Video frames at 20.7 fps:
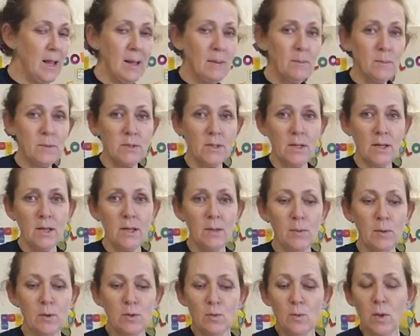
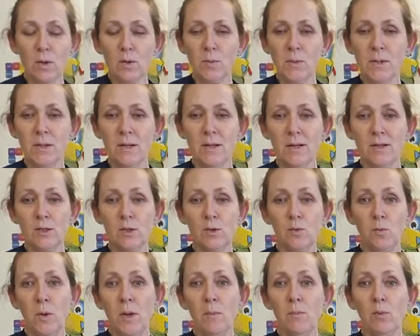emptied because what we did
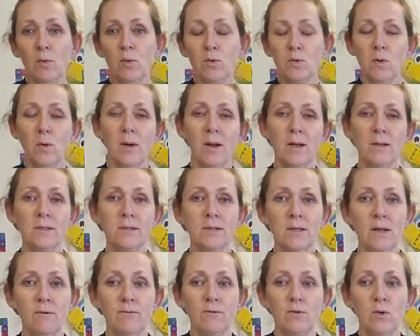is we brought all our
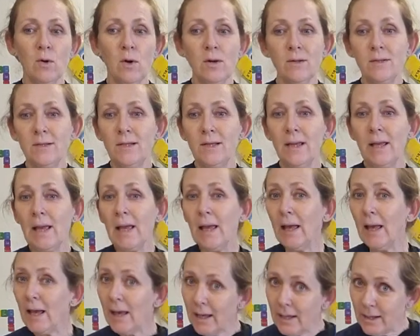stuff to Auntie
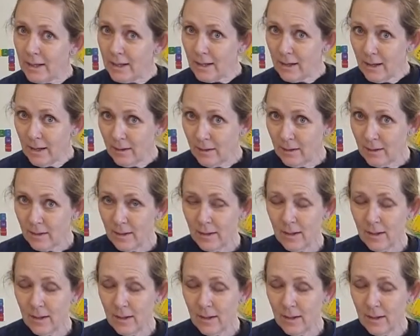Annie.